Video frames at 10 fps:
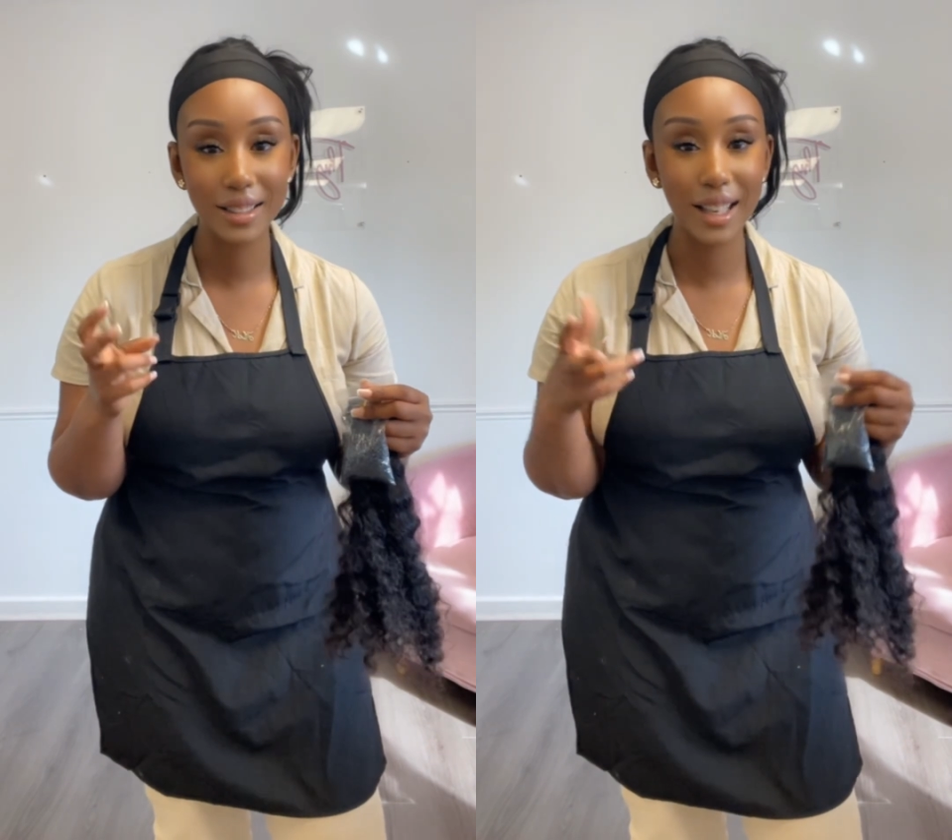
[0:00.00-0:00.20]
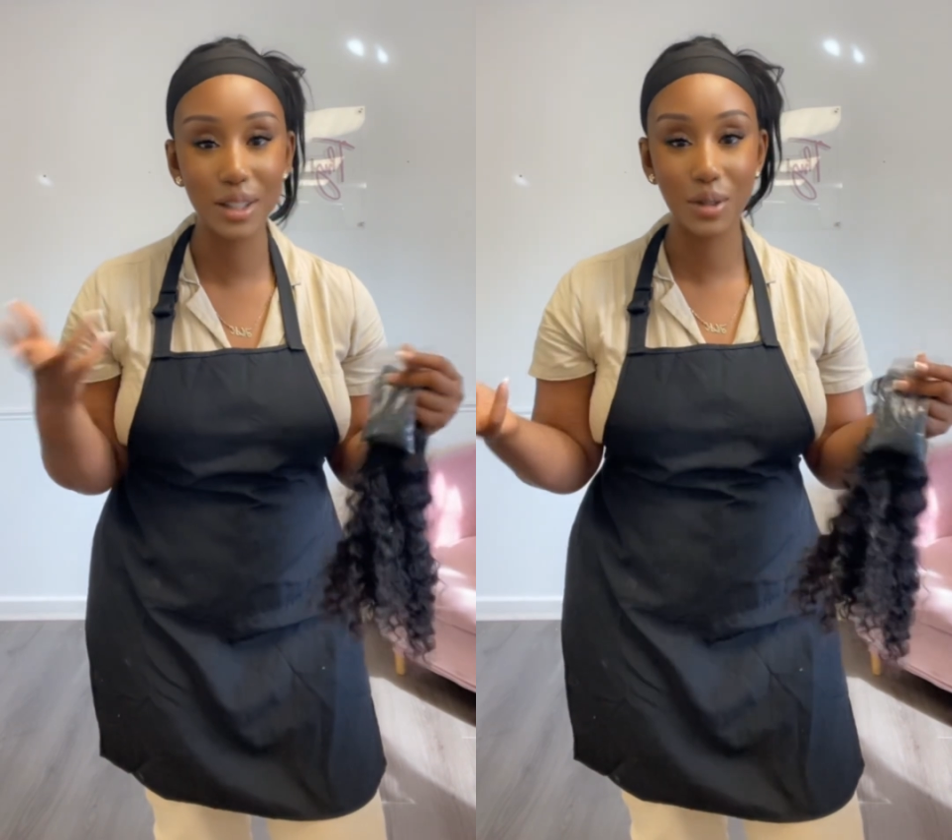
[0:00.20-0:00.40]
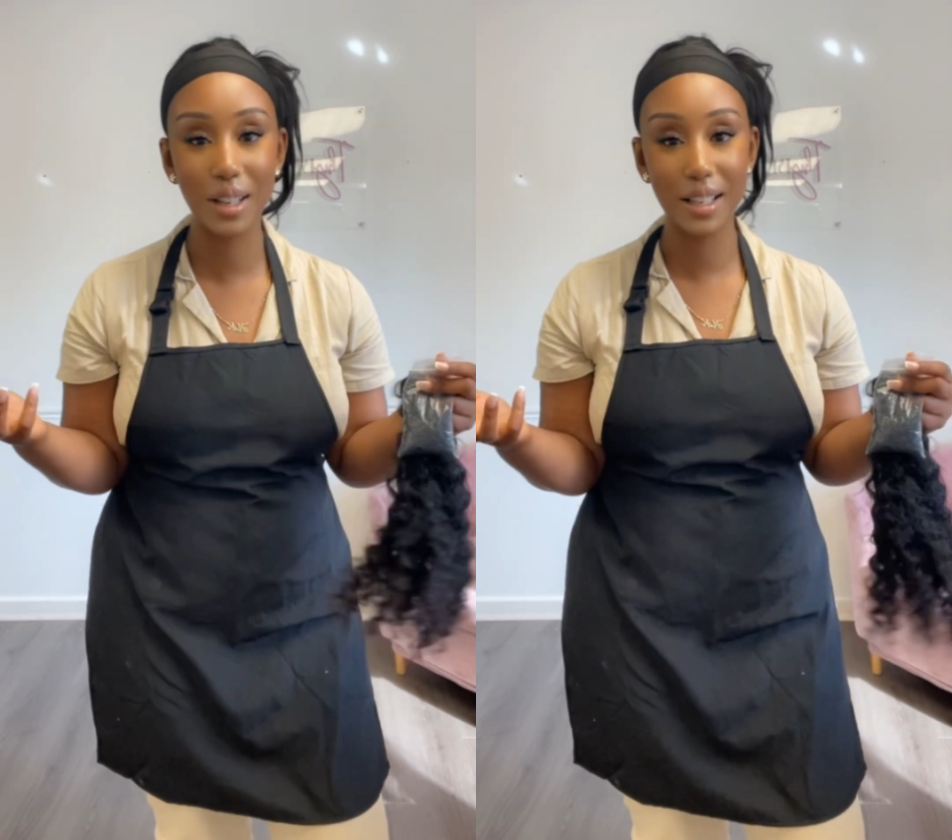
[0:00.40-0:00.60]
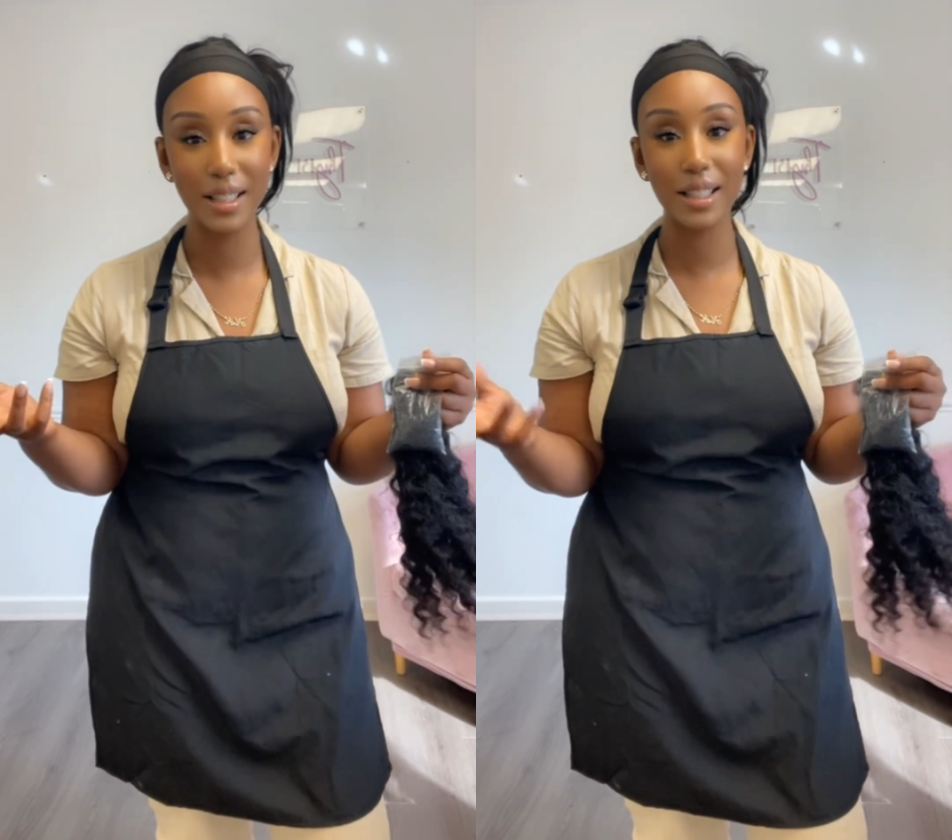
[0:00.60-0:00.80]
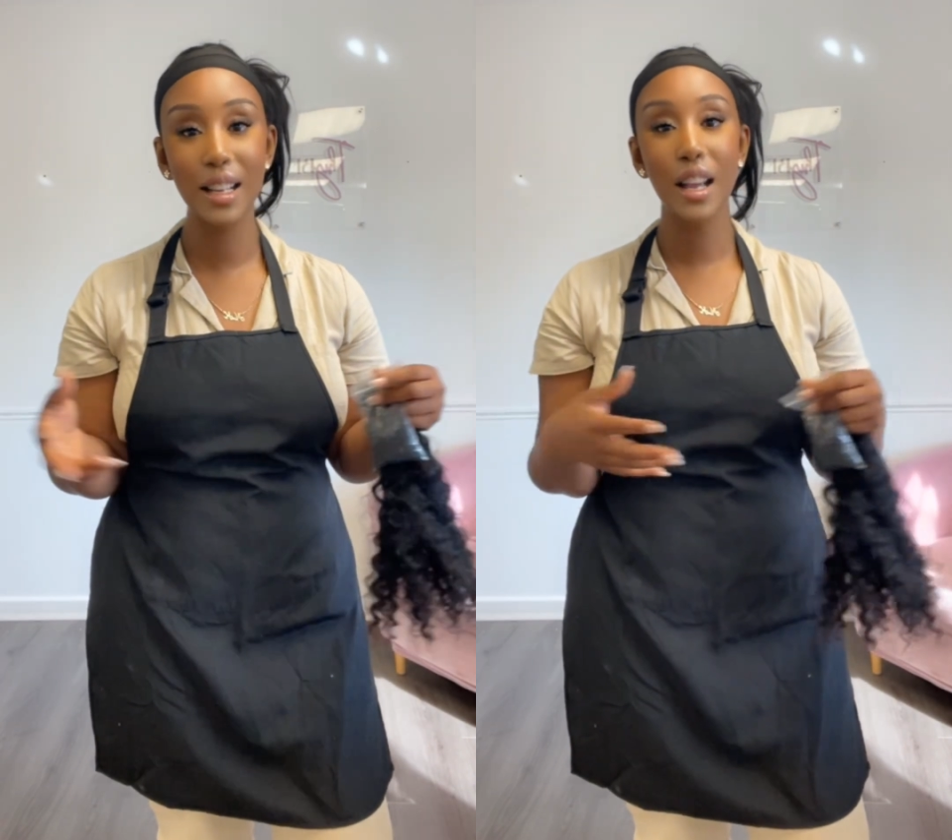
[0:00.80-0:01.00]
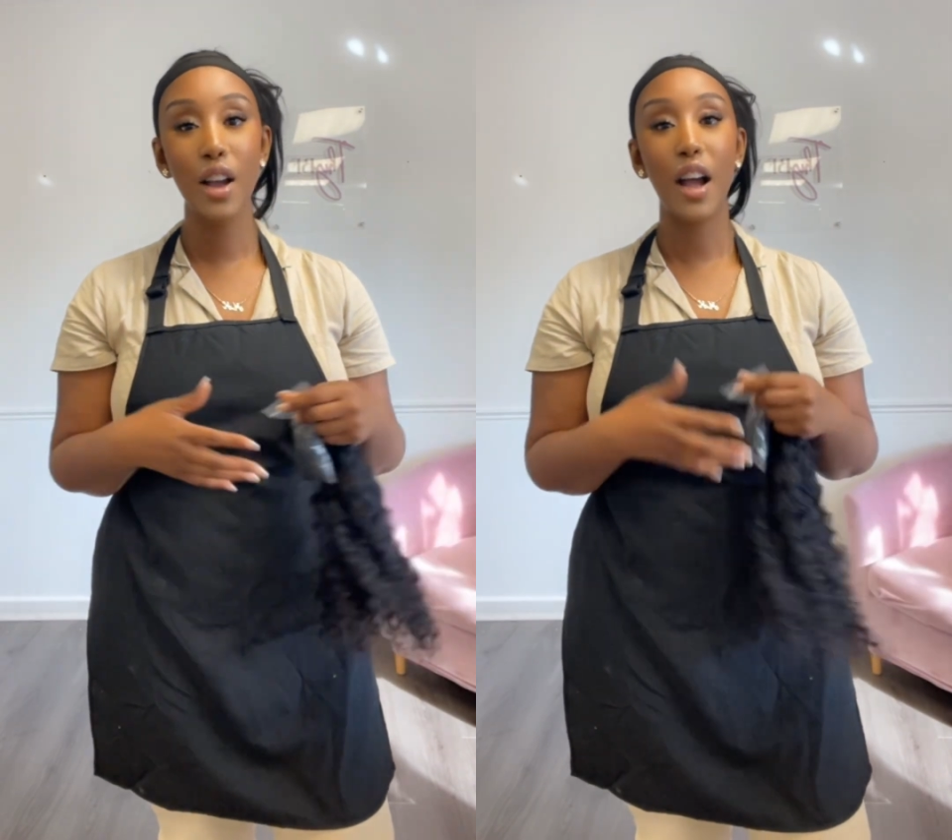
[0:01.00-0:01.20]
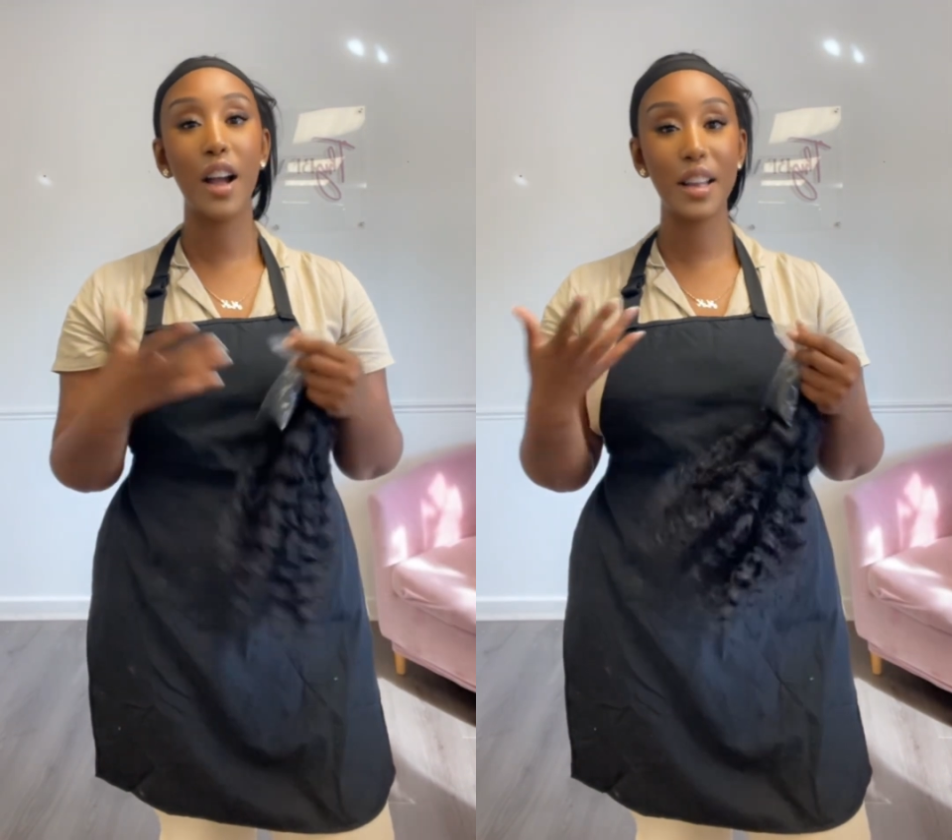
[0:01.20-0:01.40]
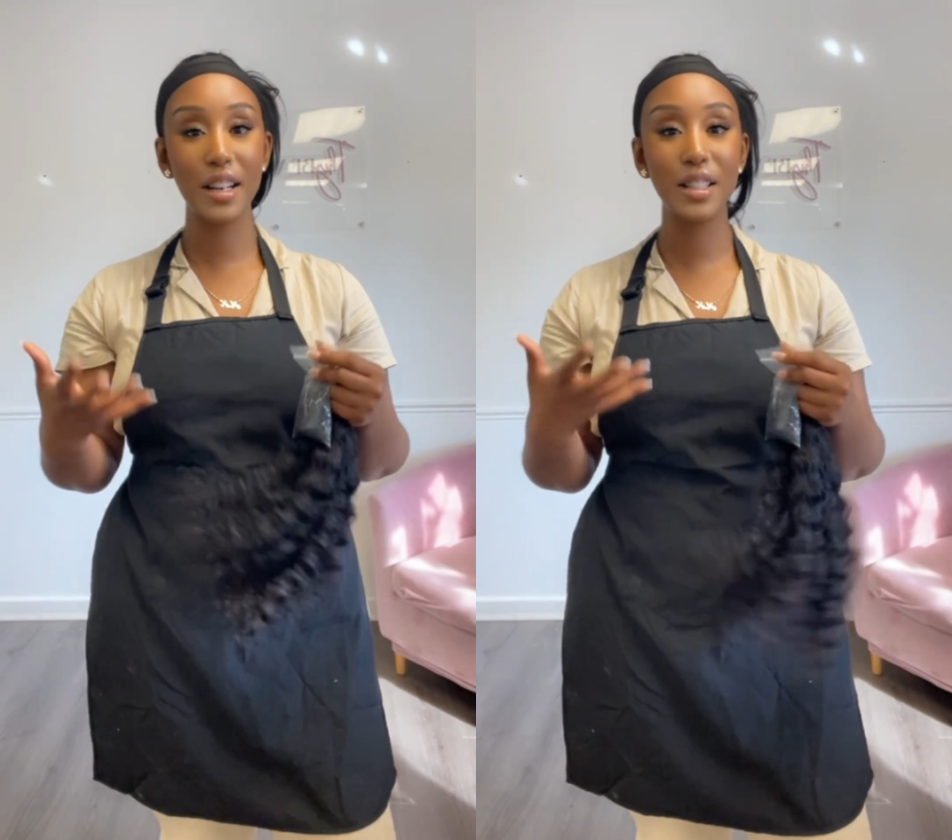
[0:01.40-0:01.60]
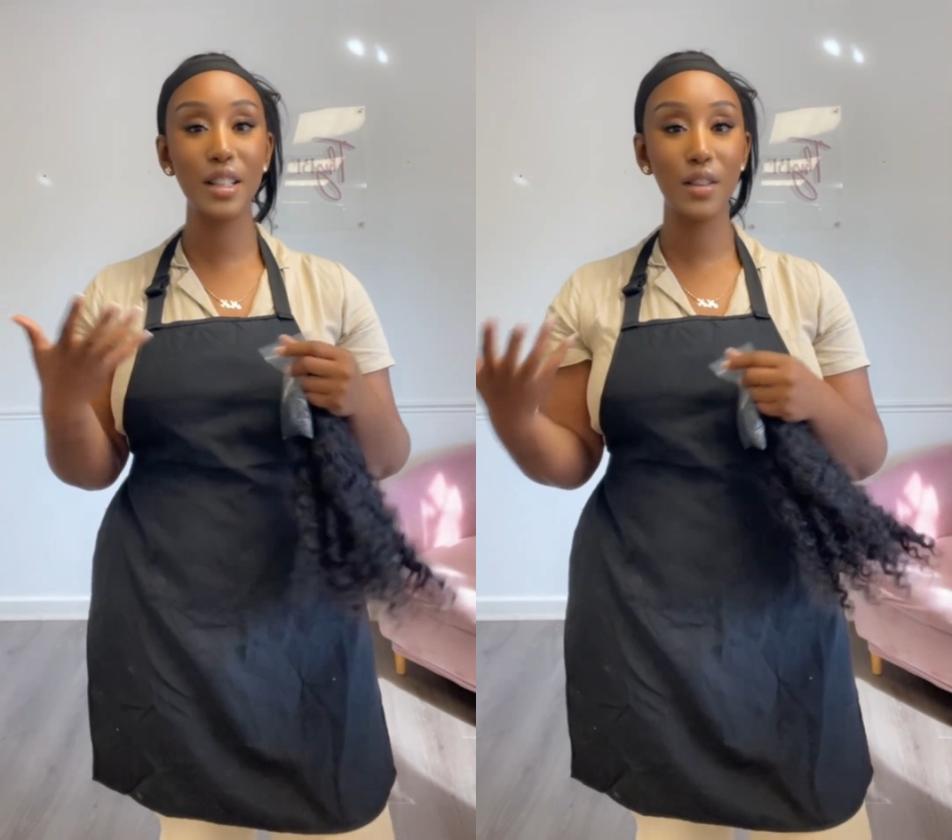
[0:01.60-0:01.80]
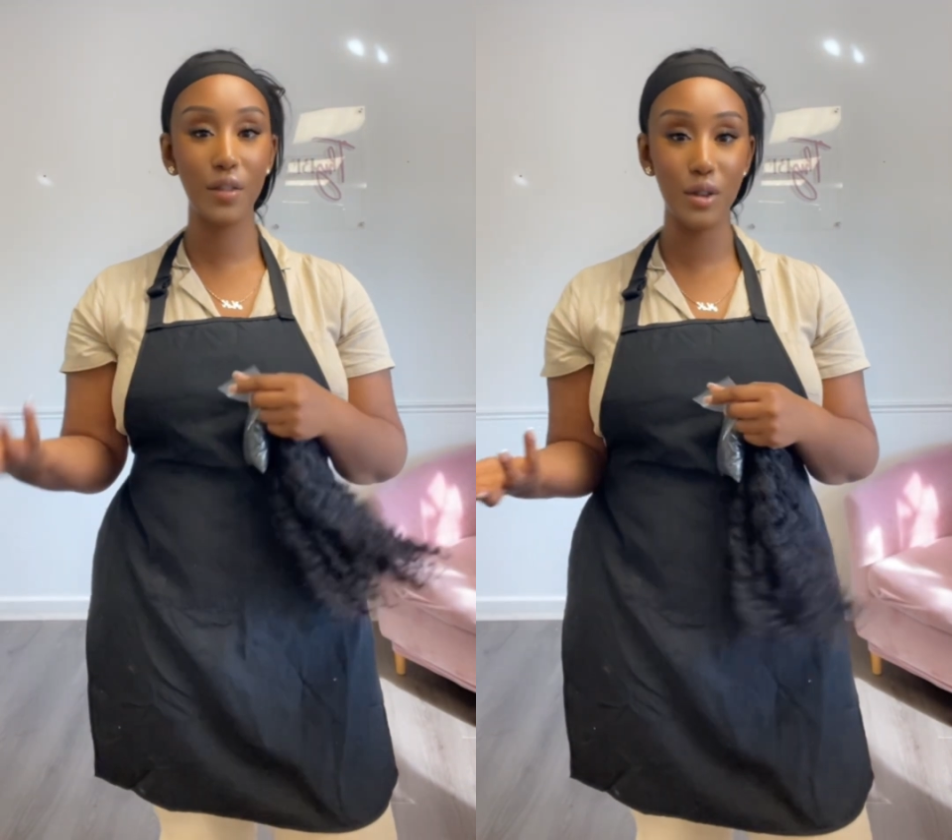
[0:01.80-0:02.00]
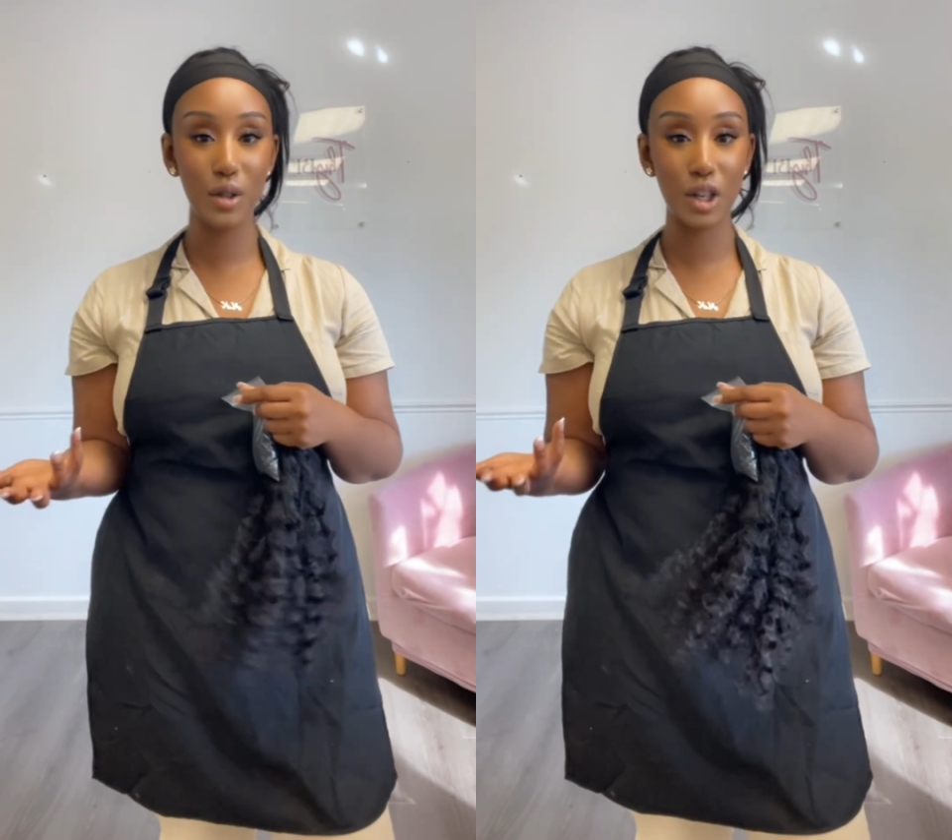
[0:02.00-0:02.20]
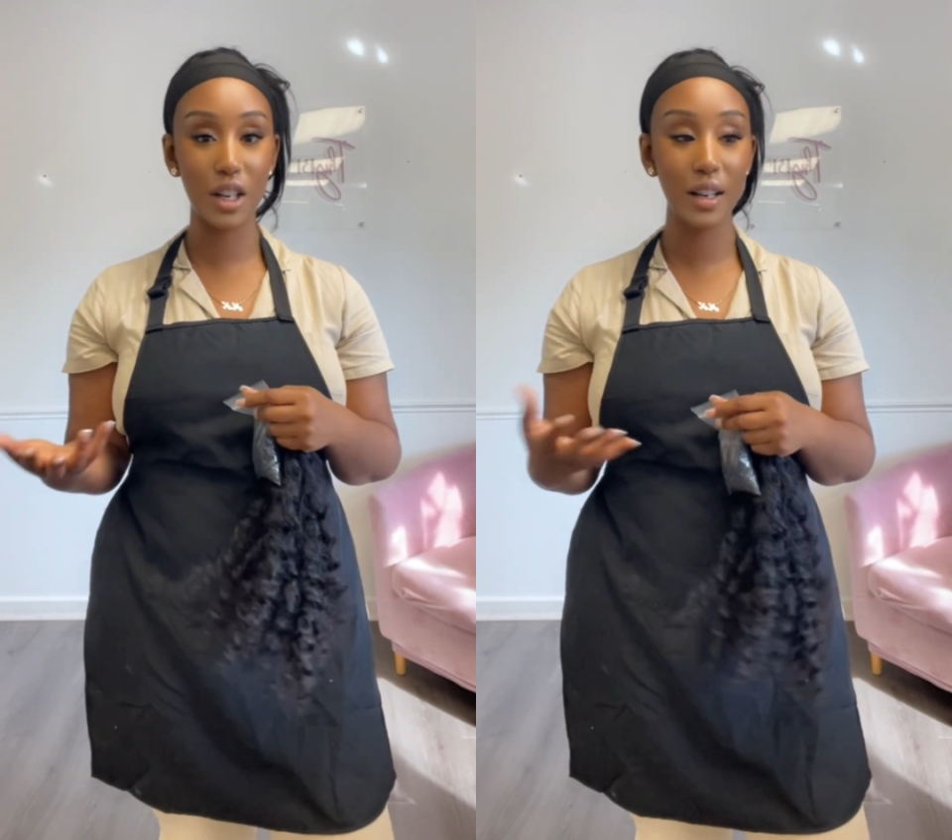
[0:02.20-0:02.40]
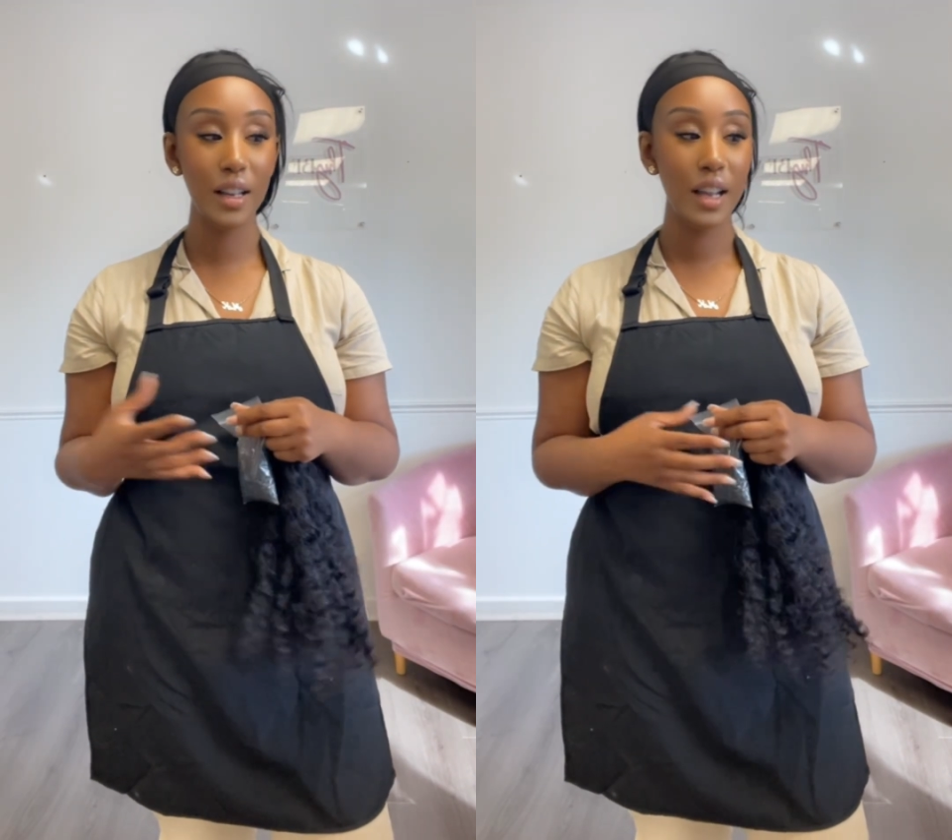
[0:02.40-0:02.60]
That's what it is, a keratin fusion.